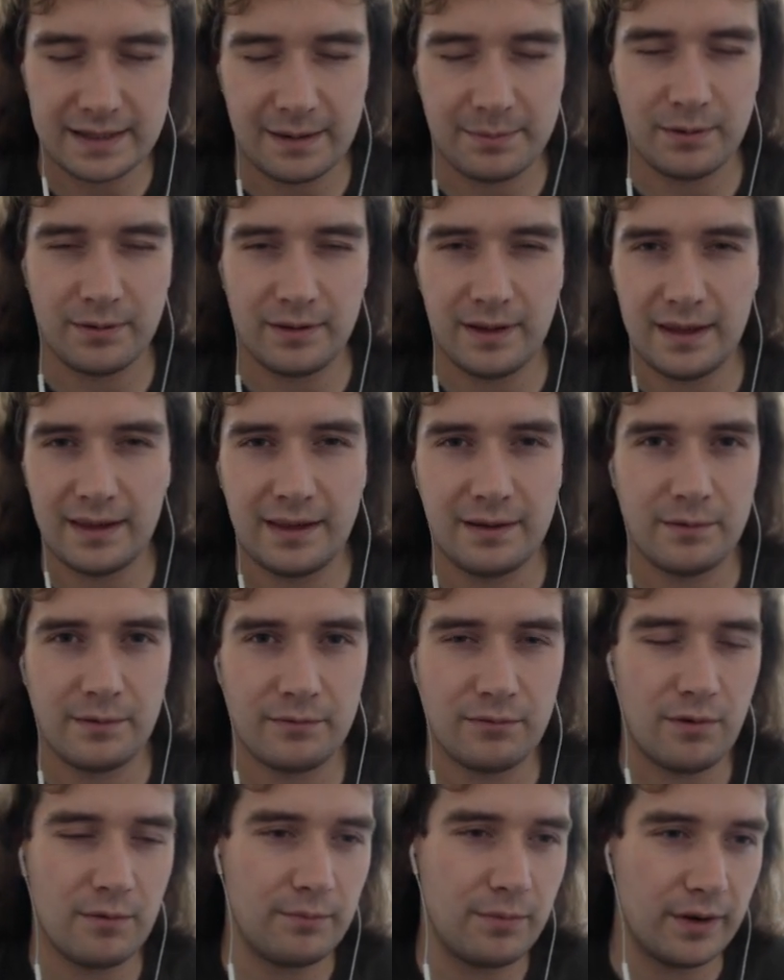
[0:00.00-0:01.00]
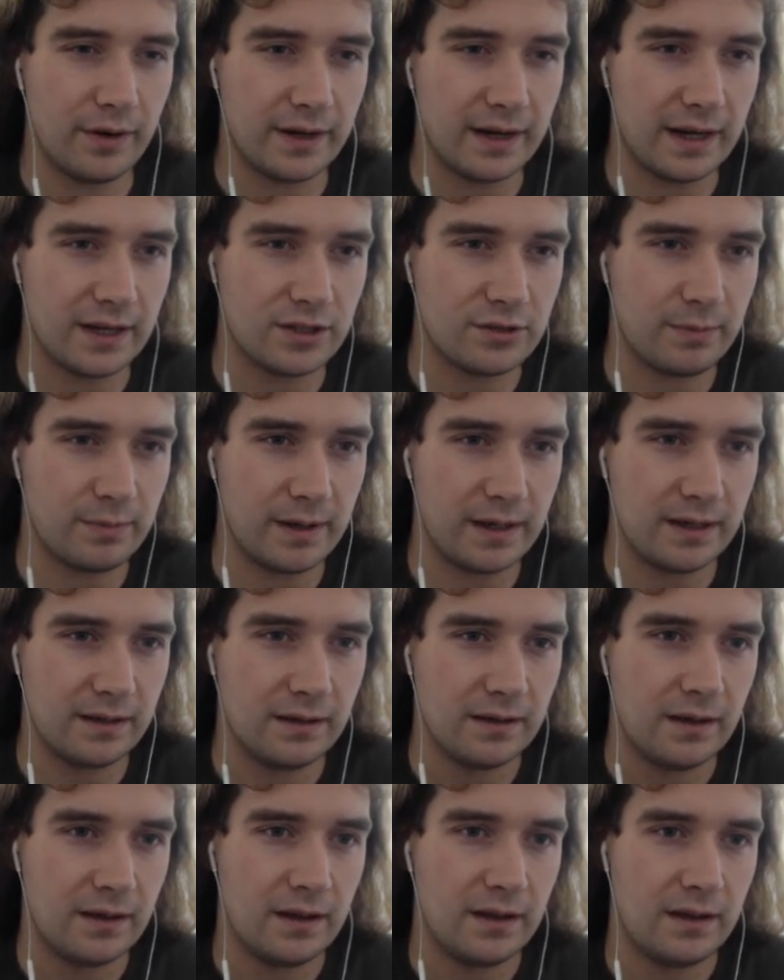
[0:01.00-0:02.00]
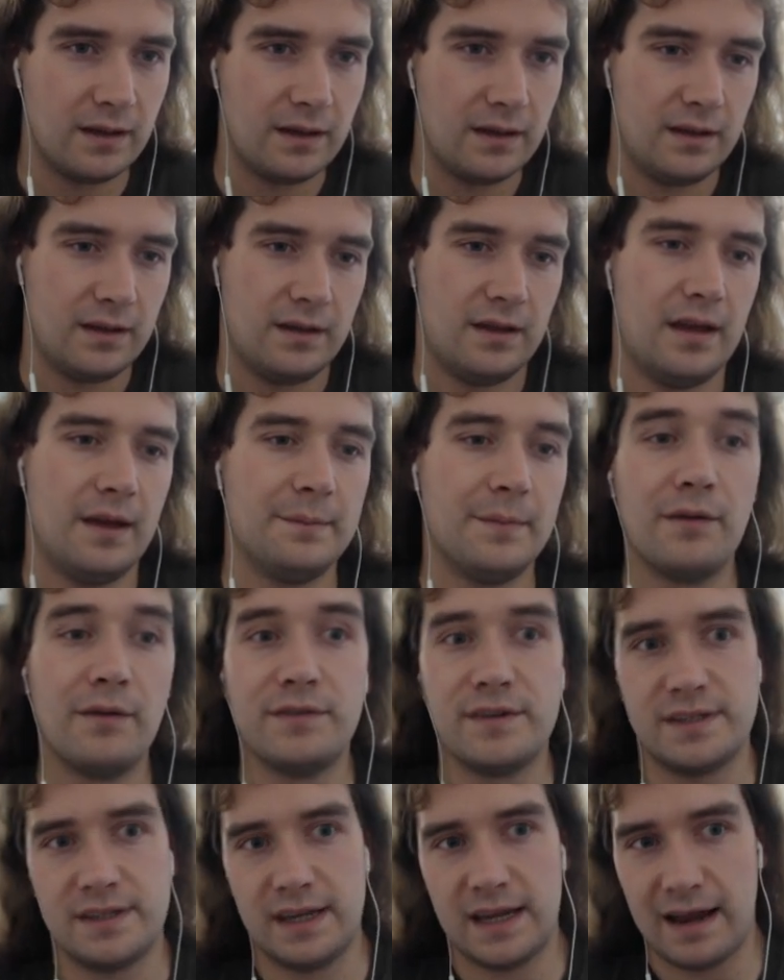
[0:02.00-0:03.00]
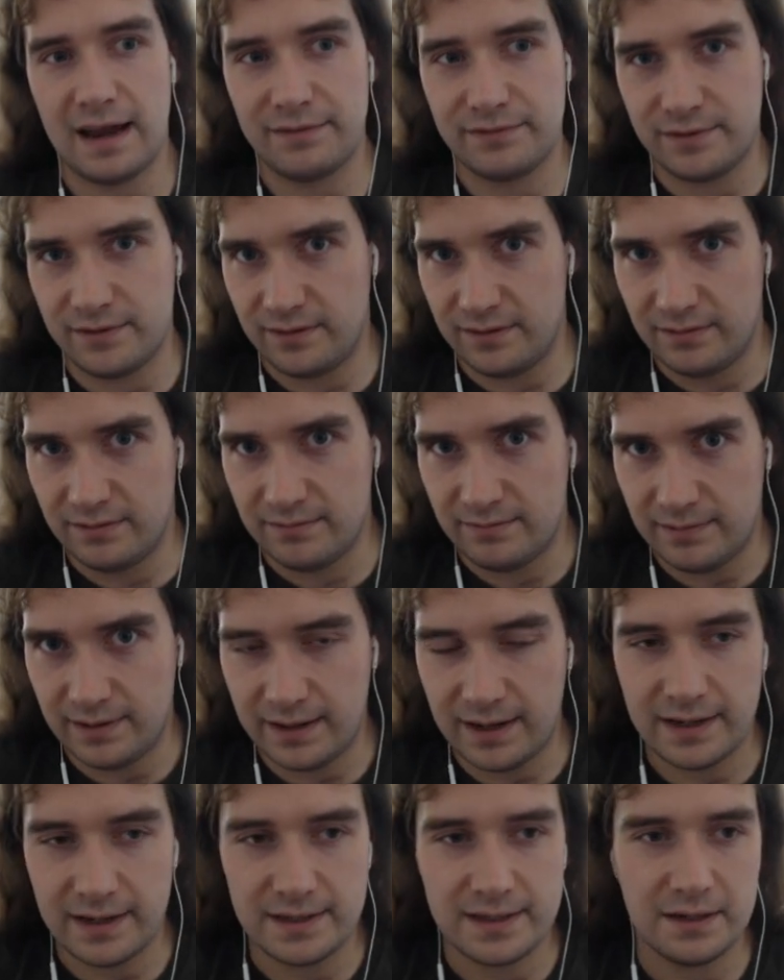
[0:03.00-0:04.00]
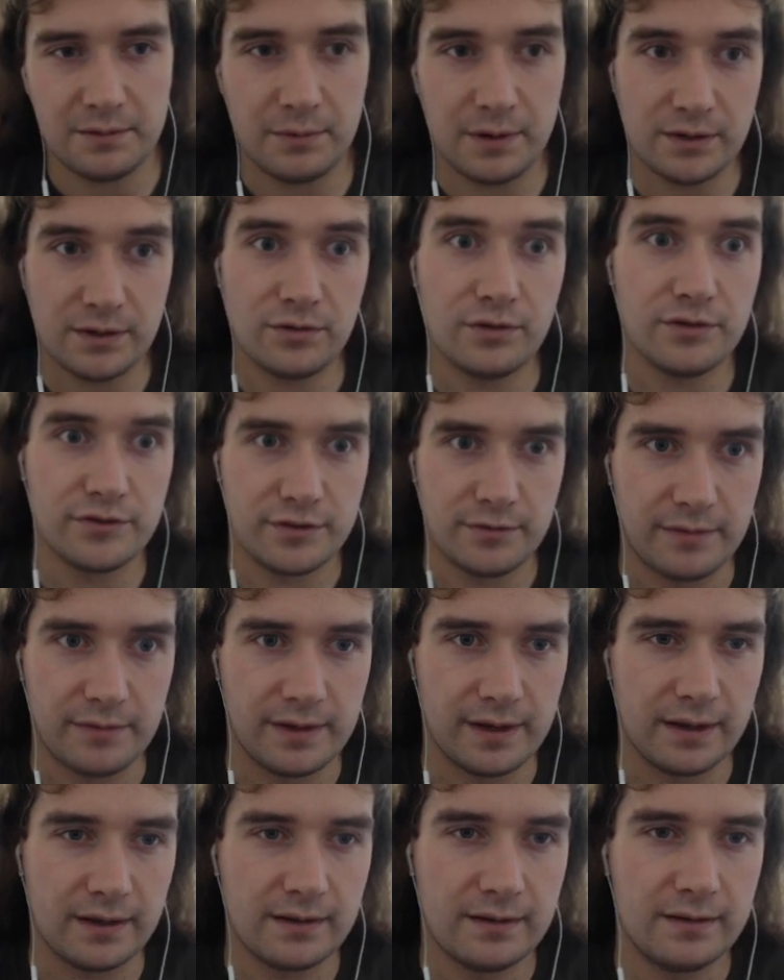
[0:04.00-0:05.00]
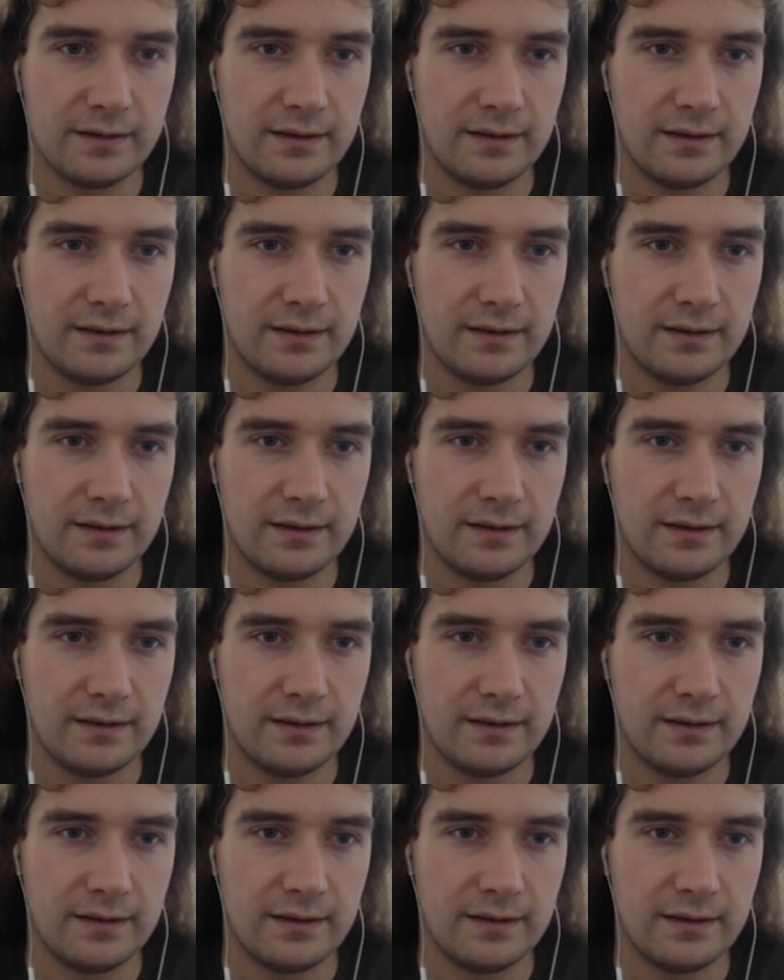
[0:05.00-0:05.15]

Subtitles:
Tapu Lele, with 1 point in HP. Obviously after an Icy Wind or something,